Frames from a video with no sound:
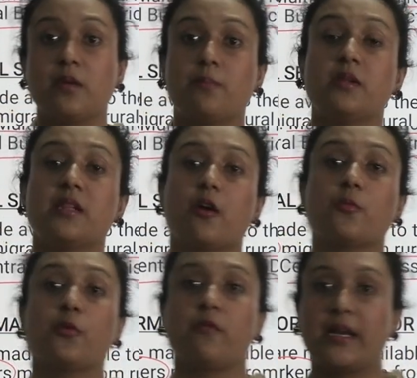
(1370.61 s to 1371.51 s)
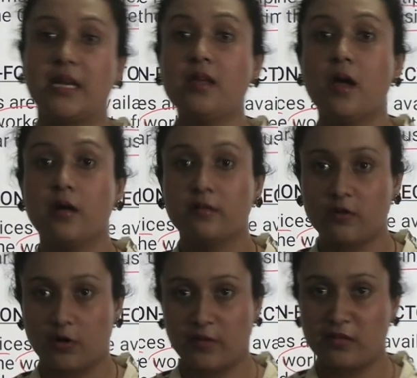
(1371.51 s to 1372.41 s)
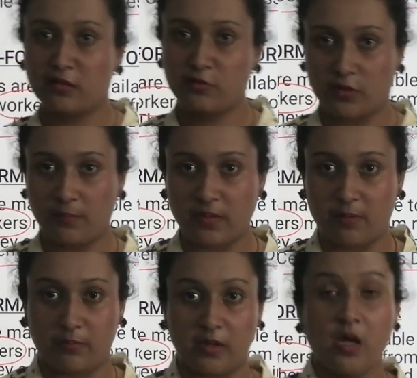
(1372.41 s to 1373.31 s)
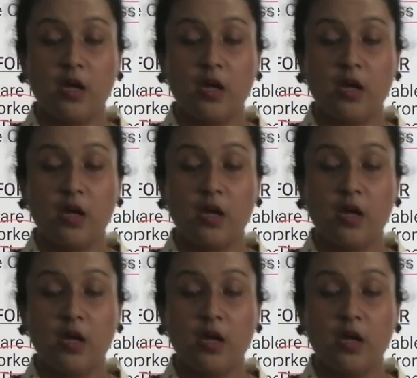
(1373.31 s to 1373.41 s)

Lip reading: people they are providing services to the people.